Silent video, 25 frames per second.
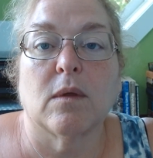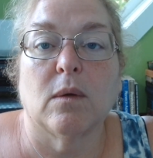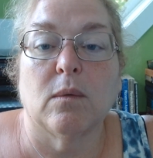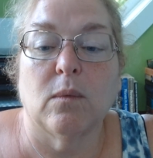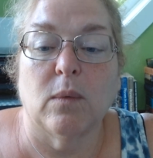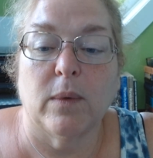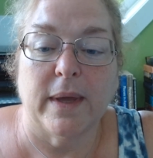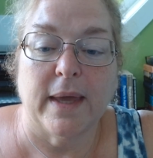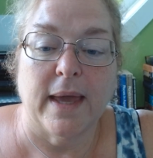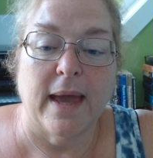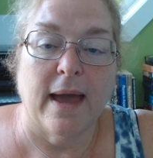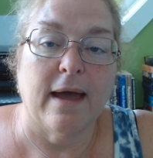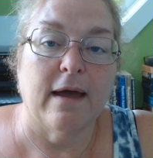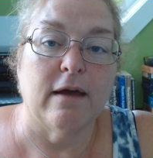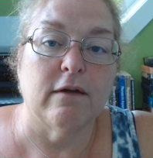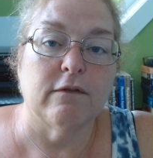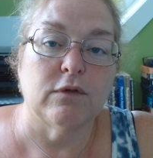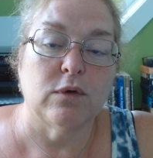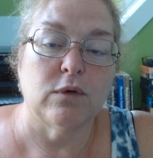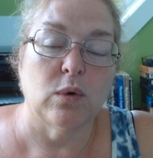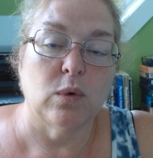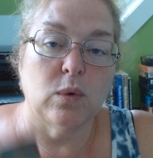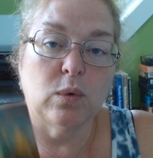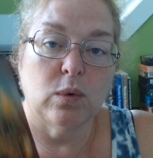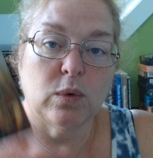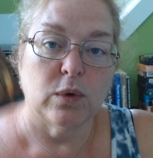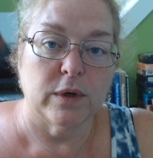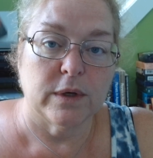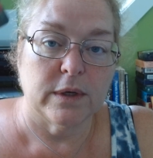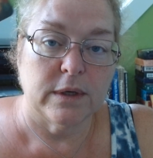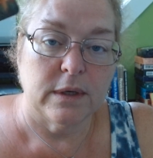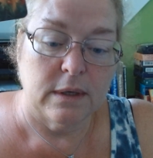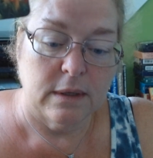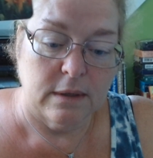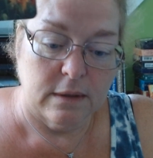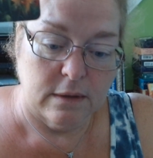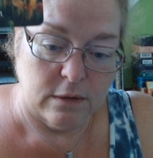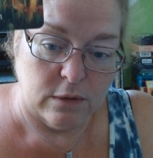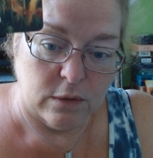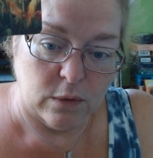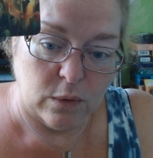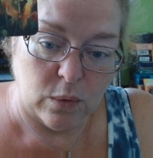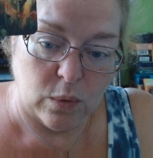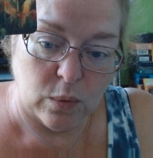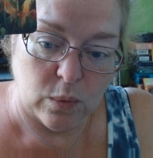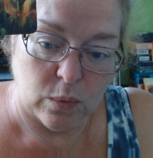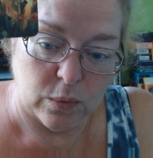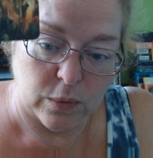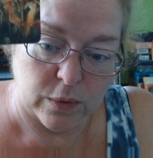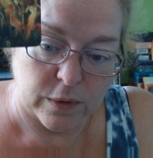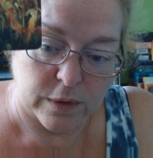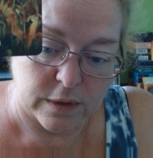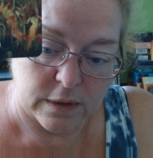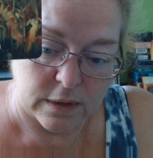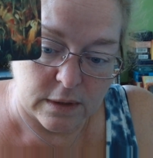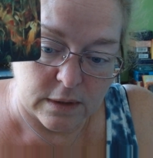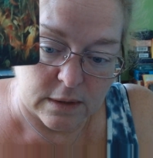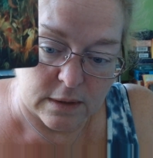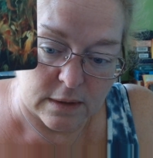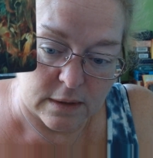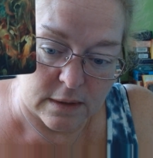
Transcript: We have corn, the corn,